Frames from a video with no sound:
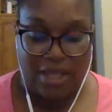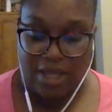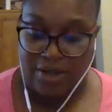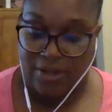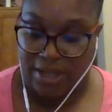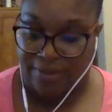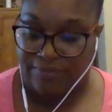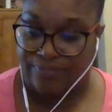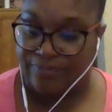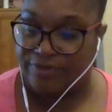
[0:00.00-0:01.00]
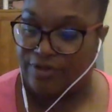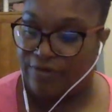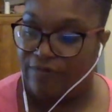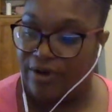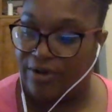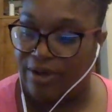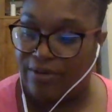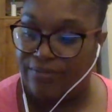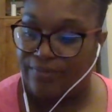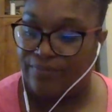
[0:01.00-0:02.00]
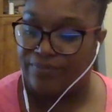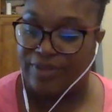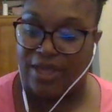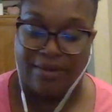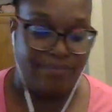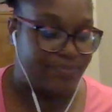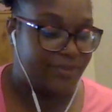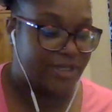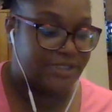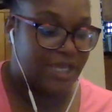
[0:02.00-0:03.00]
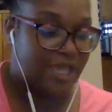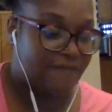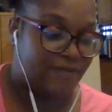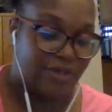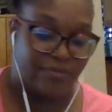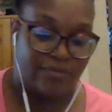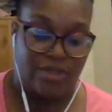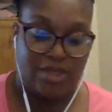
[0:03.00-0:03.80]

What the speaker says: Okay. So Virgo, yeah, because they envy you.